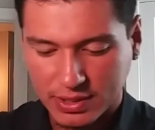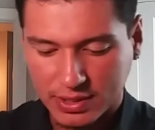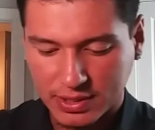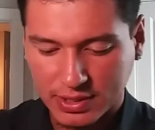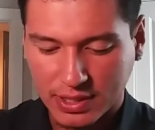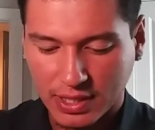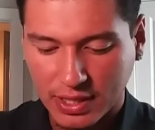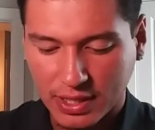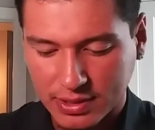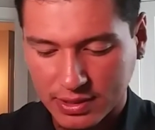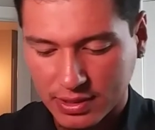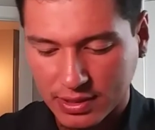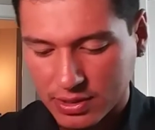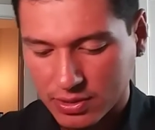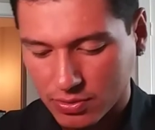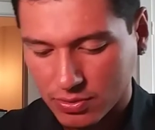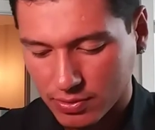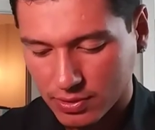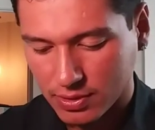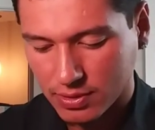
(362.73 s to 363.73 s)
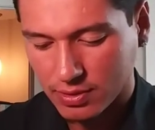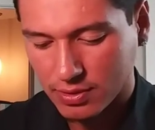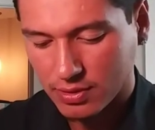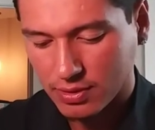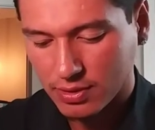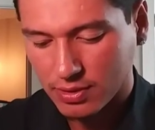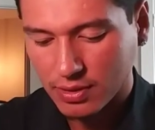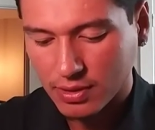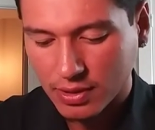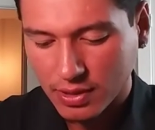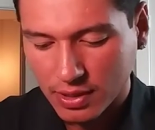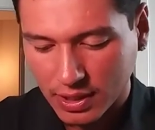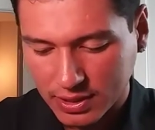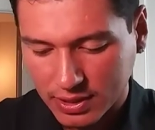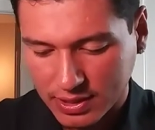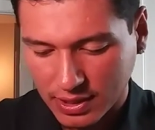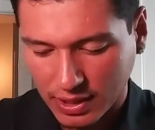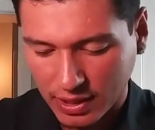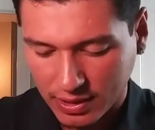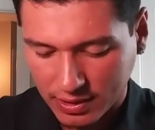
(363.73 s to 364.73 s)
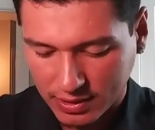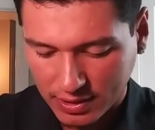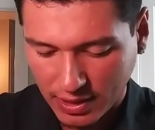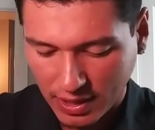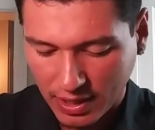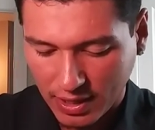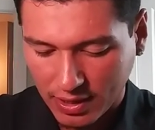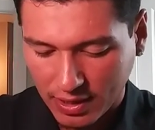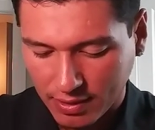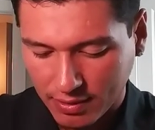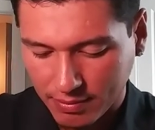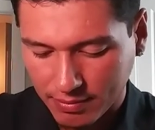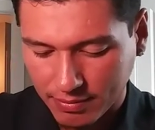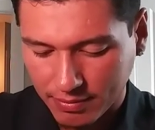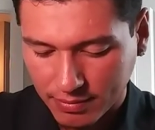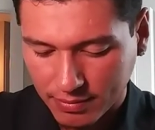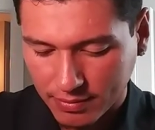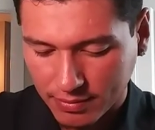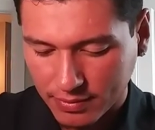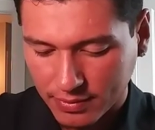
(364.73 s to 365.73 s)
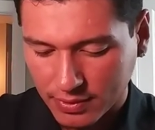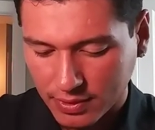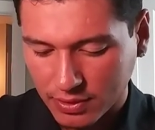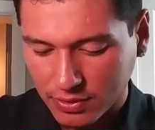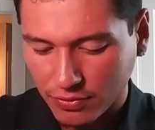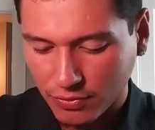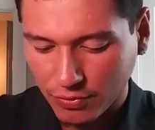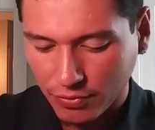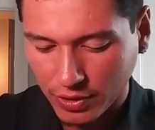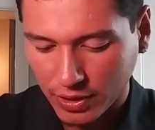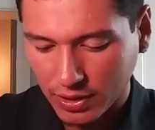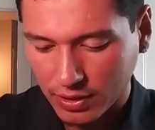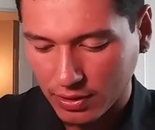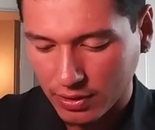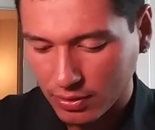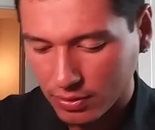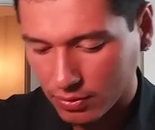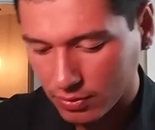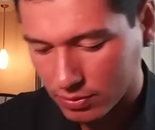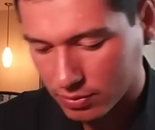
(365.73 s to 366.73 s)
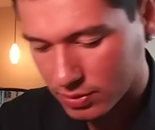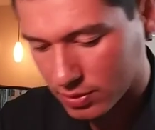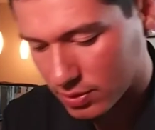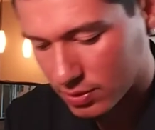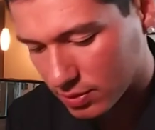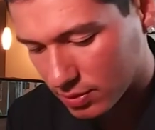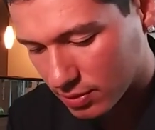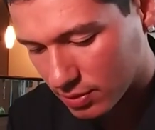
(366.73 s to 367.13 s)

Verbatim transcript: the size of this one, it's like damn, it's freaking huge.